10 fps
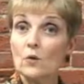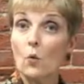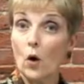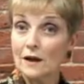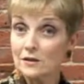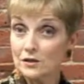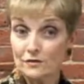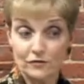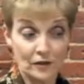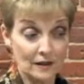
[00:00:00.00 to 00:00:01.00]
wanted
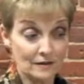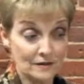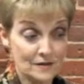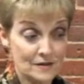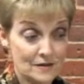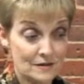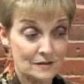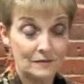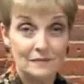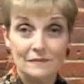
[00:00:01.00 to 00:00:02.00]
friends,
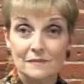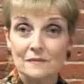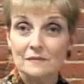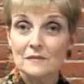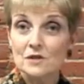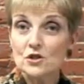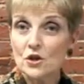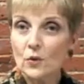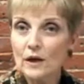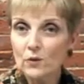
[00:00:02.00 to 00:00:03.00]

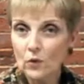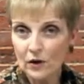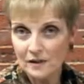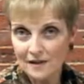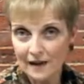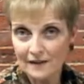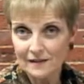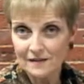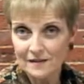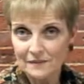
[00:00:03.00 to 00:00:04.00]
so he worked at
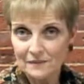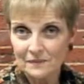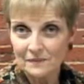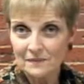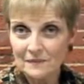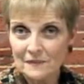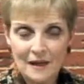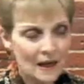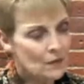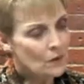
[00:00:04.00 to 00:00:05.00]
it.
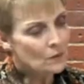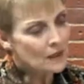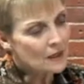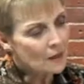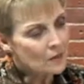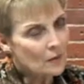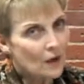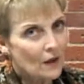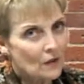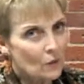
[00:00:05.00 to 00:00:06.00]
And when we come
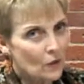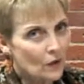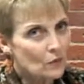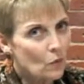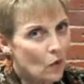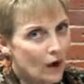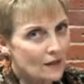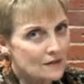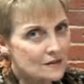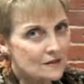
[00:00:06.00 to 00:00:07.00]
upon the word
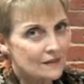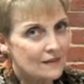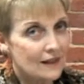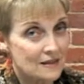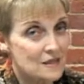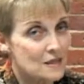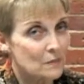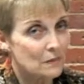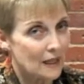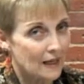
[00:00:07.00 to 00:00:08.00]
want, that's the
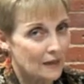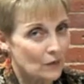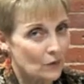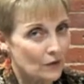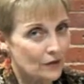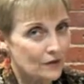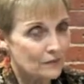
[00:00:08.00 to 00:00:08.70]
planning word.